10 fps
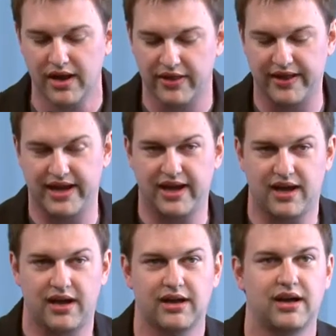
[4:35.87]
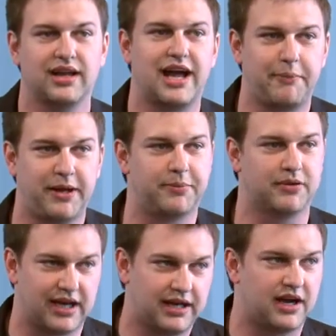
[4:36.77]
They allow people
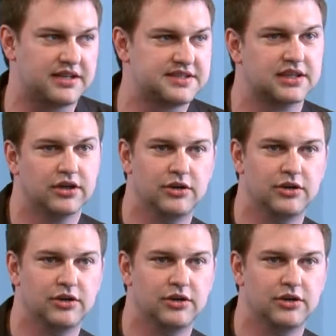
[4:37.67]
like us,